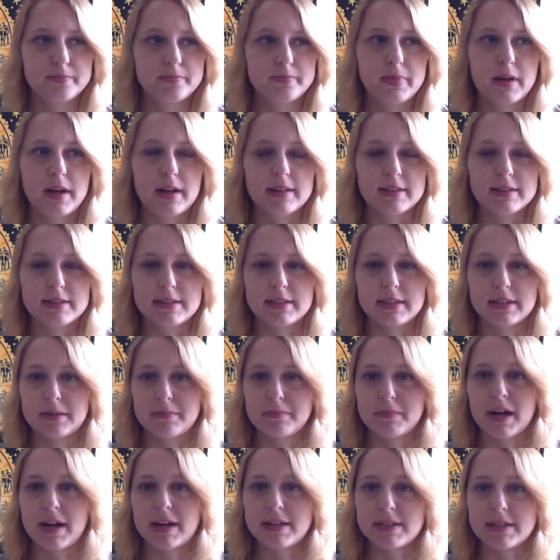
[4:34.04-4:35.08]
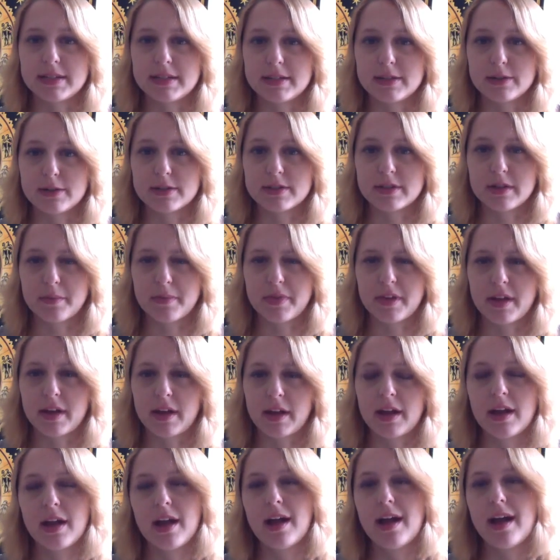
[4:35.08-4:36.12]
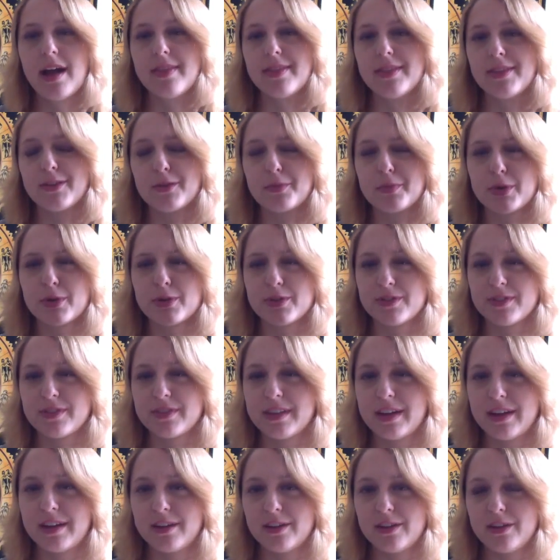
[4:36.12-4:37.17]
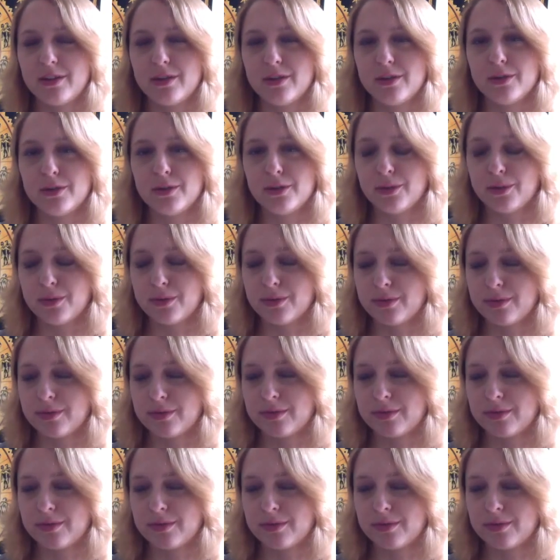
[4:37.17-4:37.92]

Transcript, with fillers: politic minded or something, and this person that you